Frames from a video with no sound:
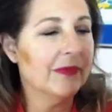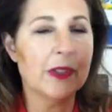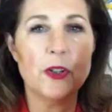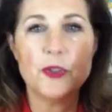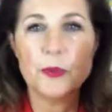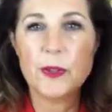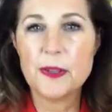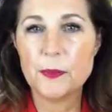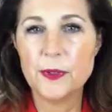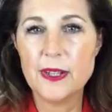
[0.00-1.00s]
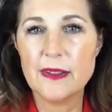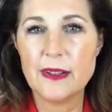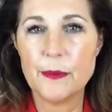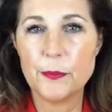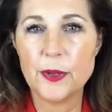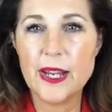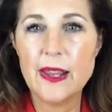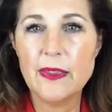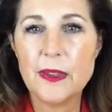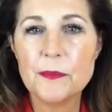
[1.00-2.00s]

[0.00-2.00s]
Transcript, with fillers: Hold your wrist points and breathe.